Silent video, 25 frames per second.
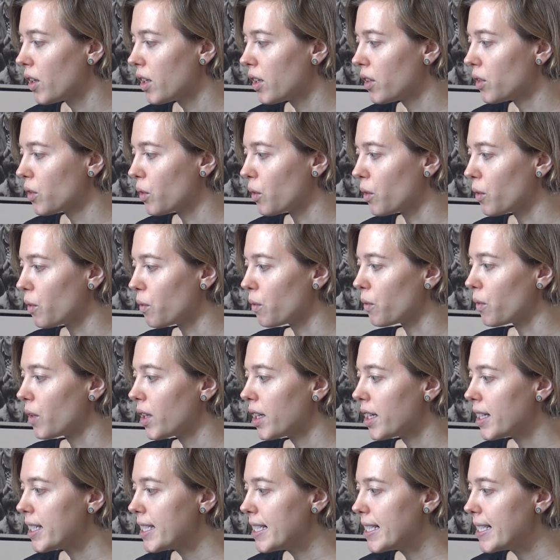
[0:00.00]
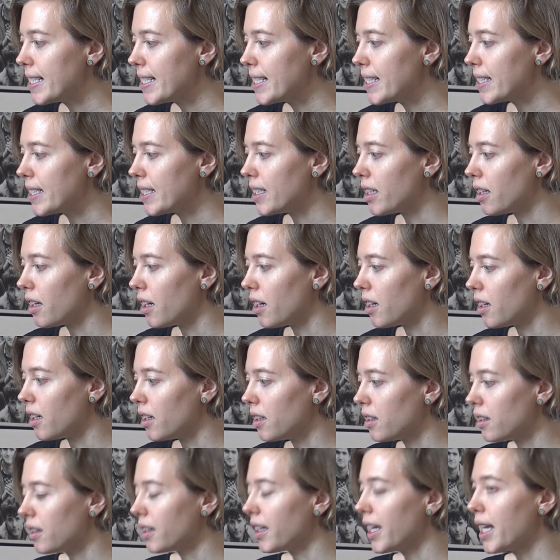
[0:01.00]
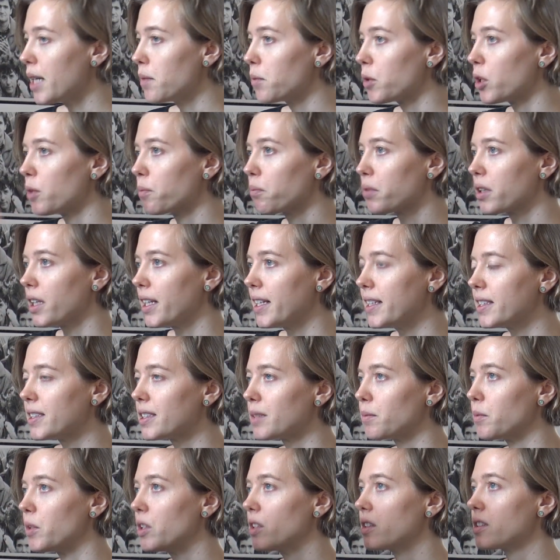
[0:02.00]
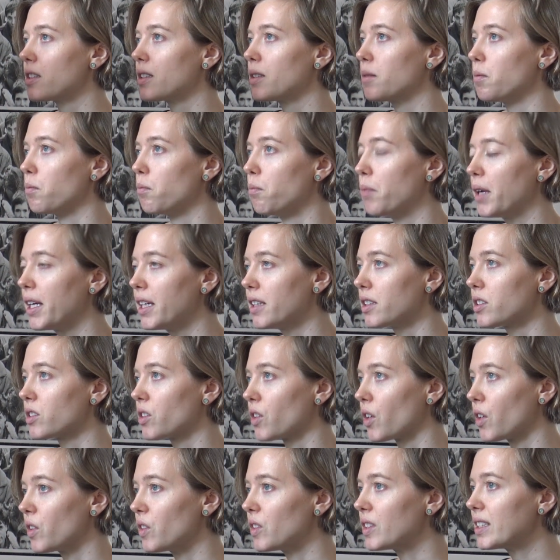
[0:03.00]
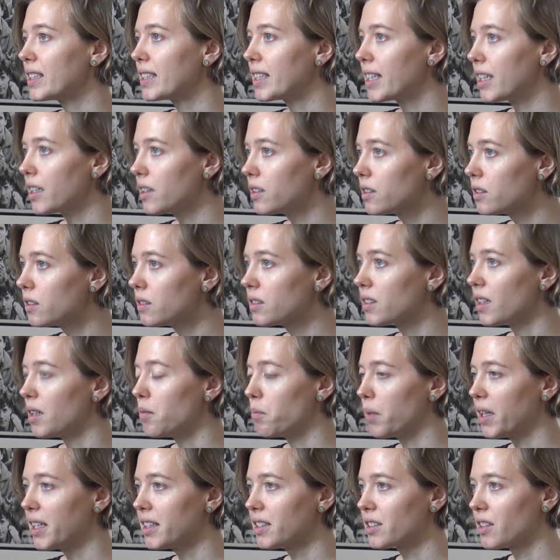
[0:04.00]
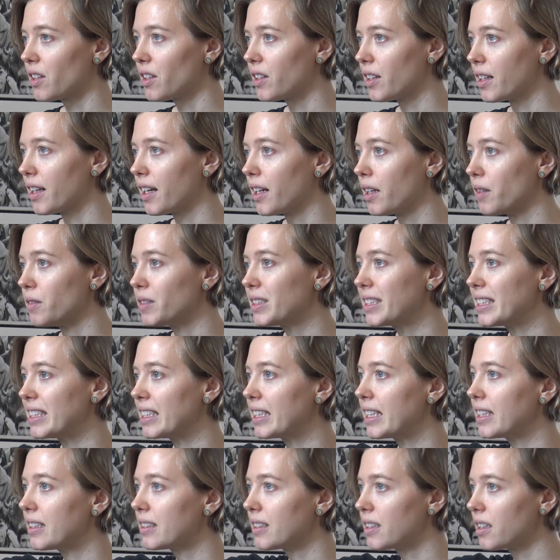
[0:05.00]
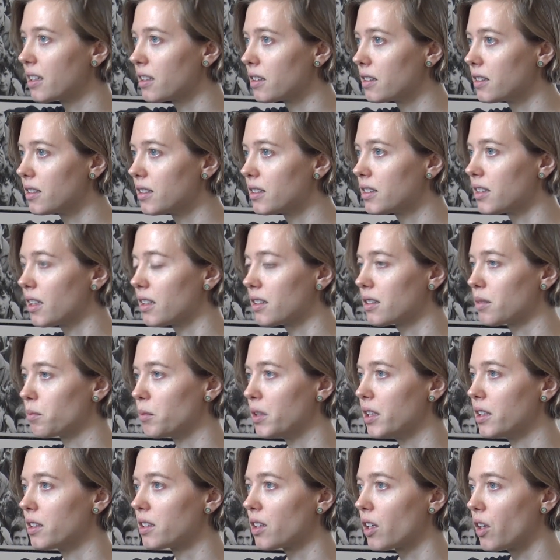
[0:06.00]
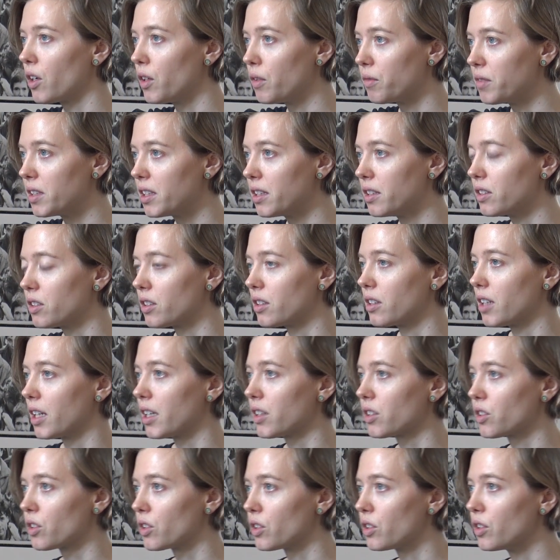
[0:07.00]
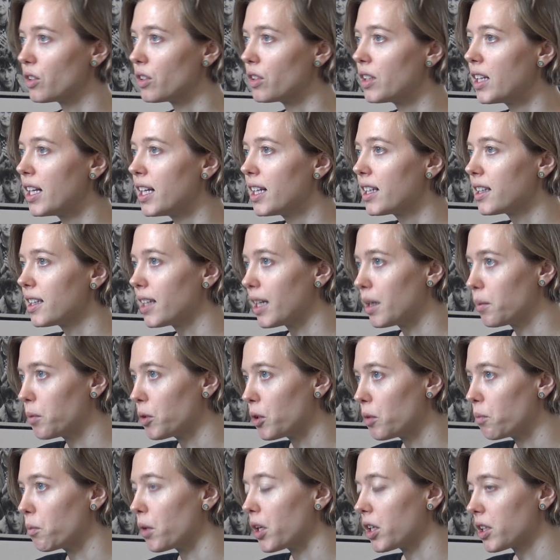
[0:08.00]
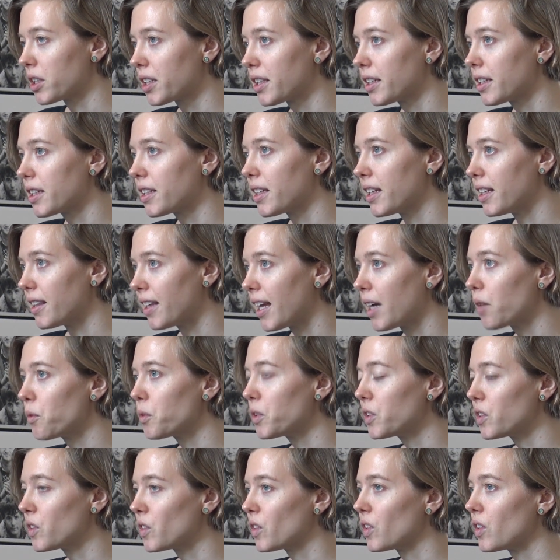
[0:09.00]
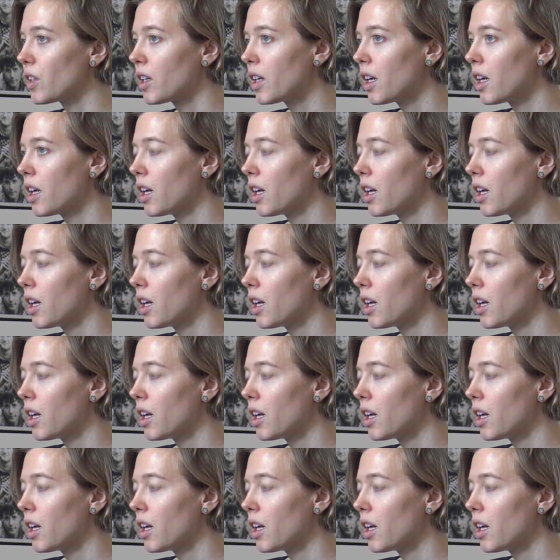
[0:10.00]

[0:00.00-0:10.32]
sort of labor placements based on skills and based on a kind of statistical assessment of the international labor market. And that was